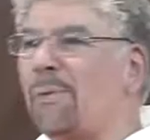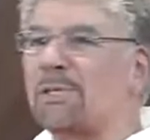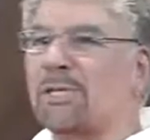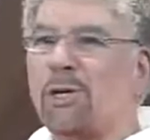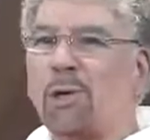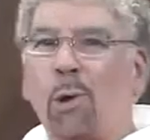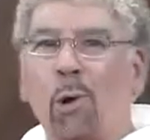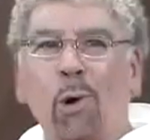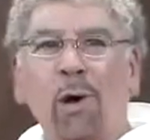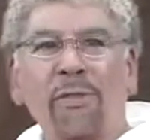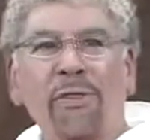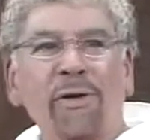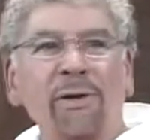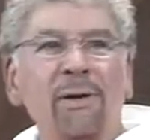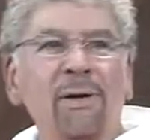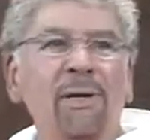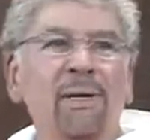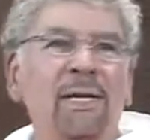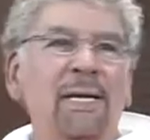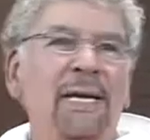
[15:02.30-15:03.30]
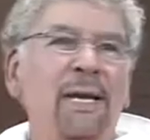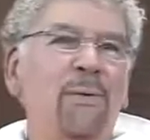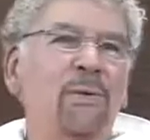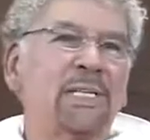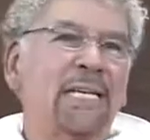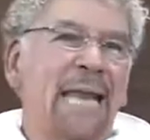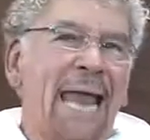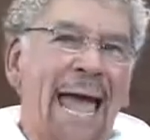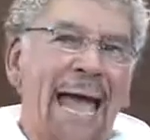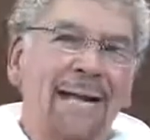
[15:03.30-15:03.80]
He was an author. He
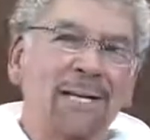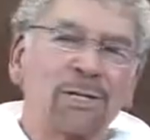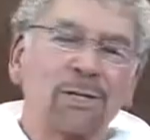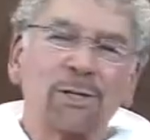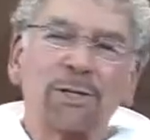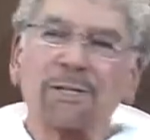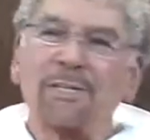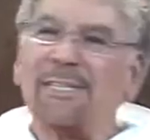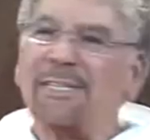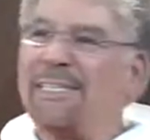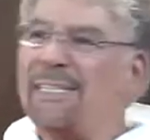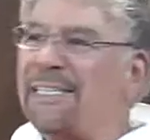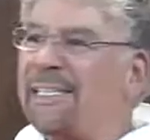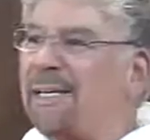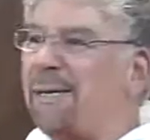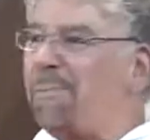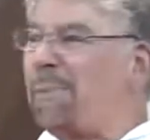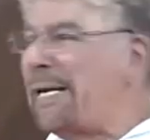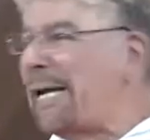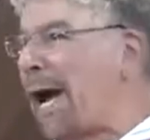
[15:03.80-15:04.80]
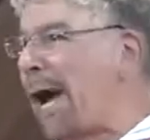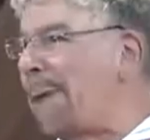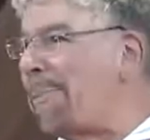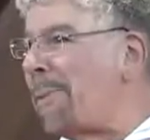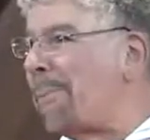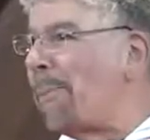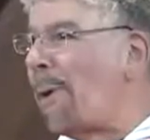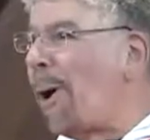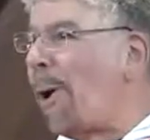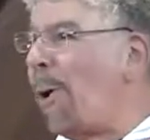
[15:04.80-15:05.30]
was an actor.
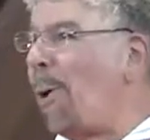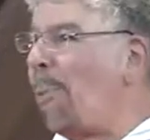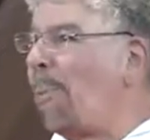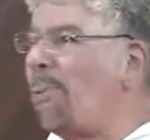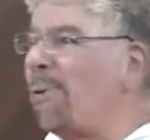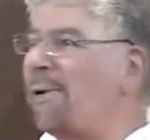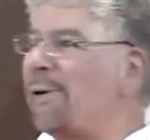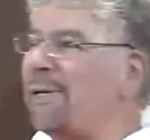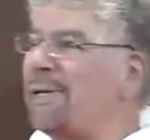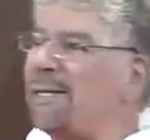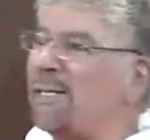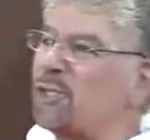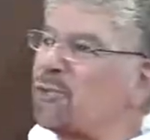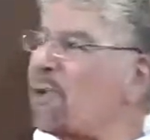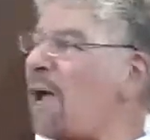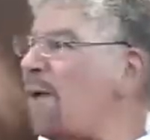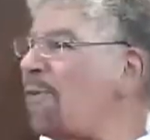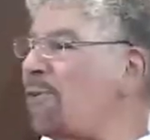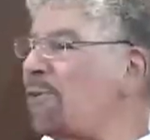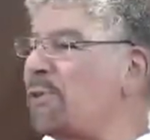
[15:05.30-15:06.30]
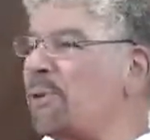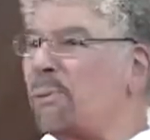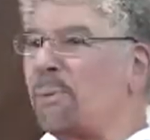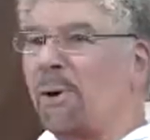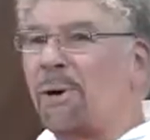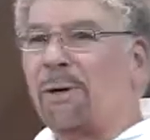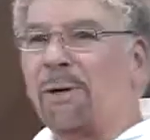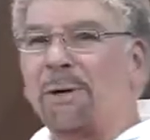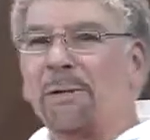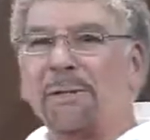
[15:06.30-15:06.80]
Became a pope. Traveled the
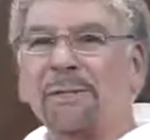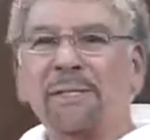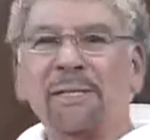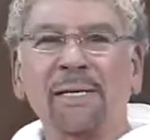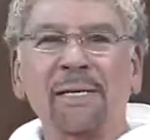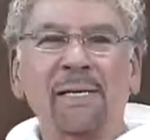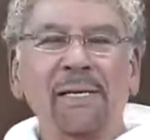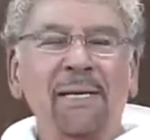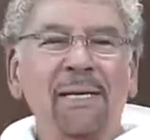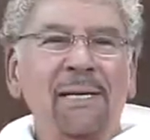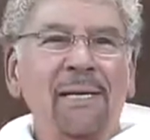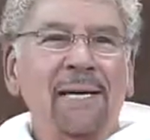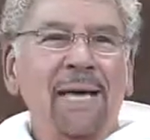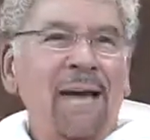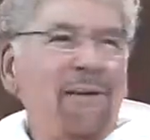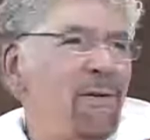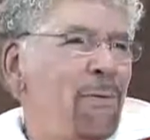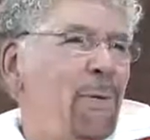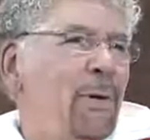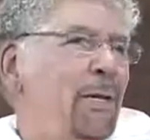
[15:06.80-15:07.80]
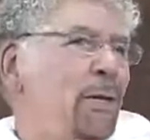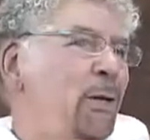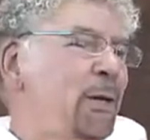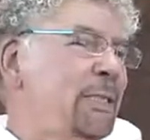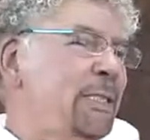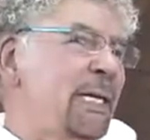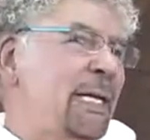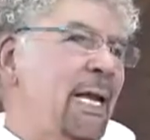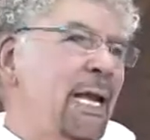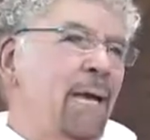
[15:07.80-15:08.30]
world. Everyone
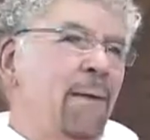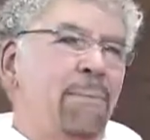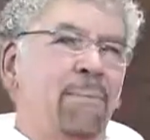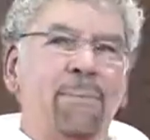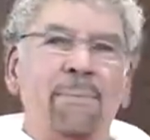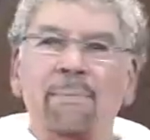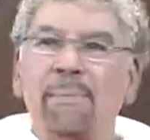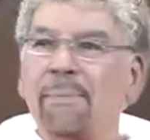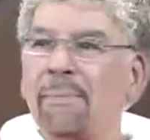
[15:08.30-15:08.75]
looked at him.